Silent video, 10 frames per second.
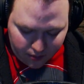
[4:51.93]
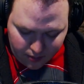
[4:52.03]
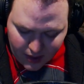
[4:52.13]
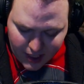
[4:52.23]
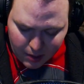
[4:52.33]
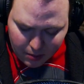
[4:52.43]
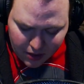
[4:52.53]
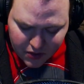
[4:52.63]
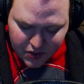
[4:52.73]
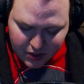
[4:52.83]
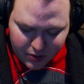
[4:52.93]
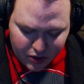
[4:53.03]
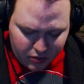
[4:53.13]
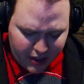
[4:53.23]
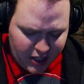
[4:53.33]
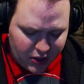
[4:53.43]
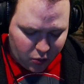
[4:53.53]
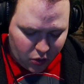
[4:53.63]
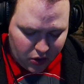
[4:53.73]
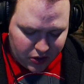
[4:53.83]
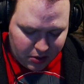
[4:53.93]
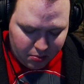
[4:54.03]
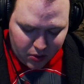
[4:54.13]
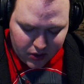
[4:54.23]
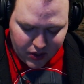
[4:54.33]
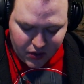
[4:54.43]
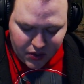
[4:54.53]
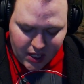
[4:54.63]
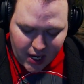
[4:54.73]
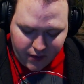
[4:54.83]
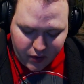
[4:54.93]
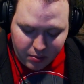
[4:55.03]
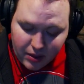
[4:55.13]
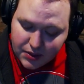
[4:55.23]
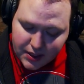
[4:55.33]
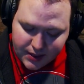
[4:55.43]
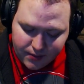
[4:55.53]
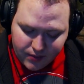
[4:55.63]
he mutters some strange words and points his staff at Baltek.